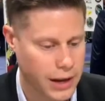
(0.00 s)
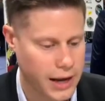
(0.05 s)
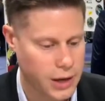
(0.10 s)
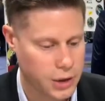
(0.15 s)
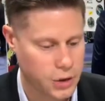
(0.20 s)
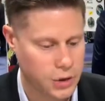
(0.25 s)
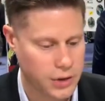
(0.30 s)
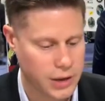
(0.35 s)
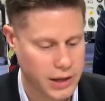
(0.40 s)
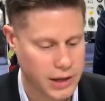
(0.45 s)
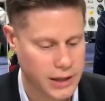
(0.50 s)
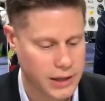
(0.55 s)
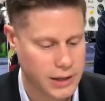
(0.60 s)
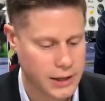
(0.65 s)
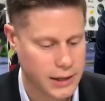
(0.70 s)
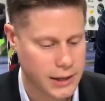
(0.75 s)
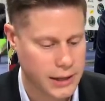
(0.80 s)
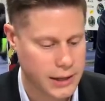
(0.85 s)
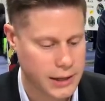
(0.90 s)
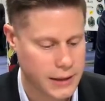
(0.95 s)
actually
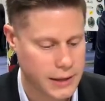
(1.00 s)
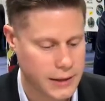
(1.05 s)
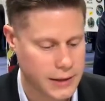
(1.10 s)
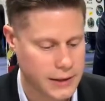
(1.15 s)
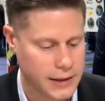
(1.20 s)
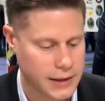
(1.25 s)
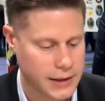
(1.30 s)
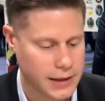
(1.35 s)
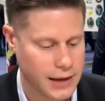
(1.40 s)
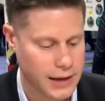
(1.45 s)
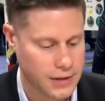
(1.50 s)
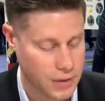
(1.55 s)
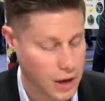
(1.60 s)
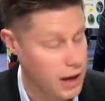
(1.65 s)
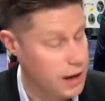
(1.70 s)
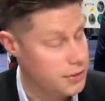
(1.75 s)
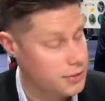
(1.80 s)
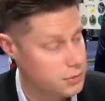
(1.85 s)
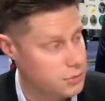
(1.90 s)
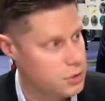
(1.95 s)
has a
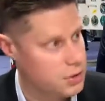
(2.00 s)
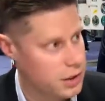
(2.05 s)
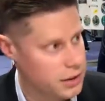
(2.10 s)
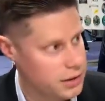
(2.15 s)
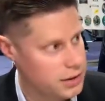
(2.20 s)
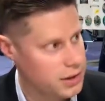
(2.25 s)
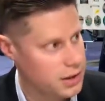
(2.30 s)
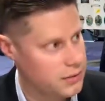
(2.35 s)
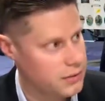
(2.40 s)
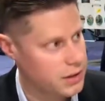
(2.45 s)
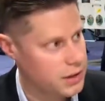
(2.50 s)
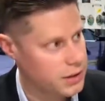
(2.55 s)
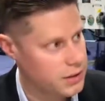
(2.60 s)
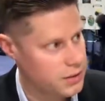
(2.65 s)
high thermal conductivity.